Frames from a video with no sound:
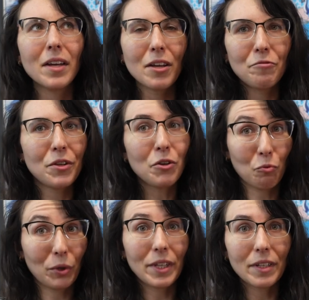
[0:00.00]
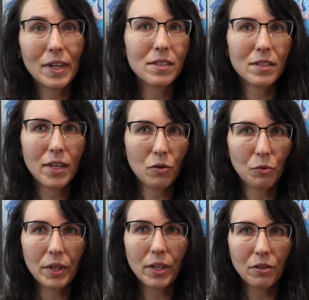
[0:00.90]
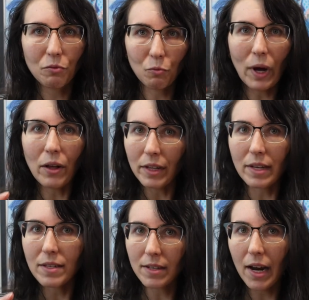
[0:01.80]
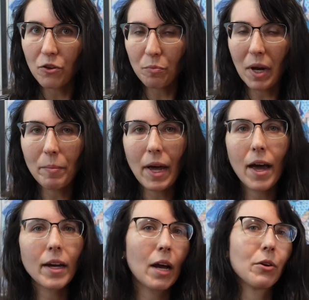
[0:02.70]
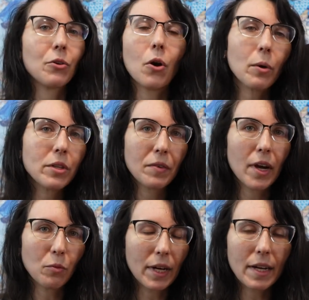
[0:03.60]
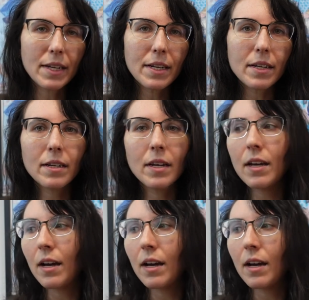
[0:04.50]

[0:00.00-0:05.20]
it fit really nicely and really well inside of my bag. I could always find what I needed.